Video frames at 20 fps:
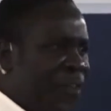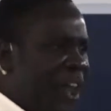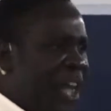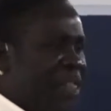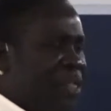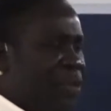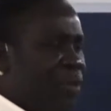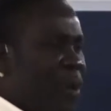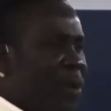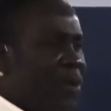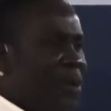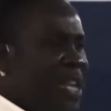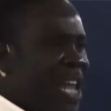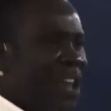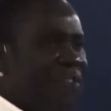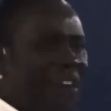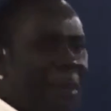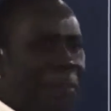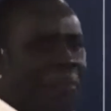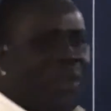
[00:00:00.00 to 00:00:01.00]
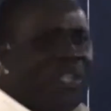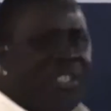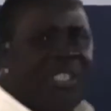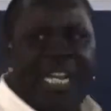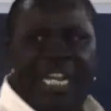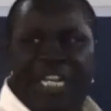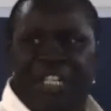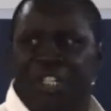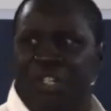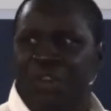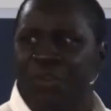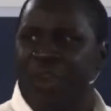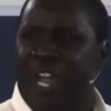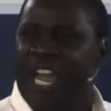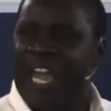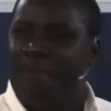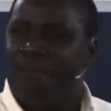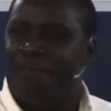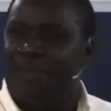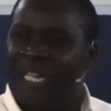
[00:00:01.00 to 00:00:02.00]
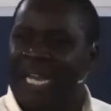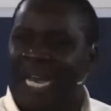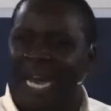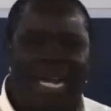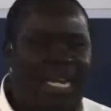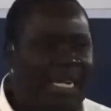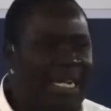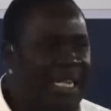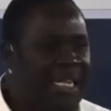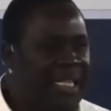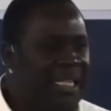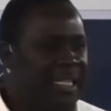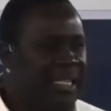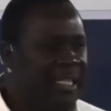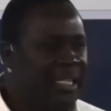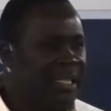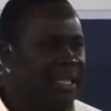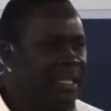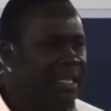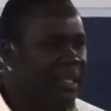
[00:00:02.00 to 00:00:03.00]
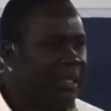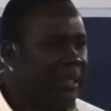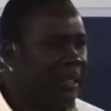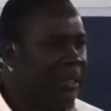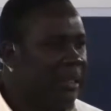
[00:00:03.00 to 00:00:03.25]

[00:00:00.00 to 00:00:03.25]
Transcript: Faith will never present you empty handed. Yeah.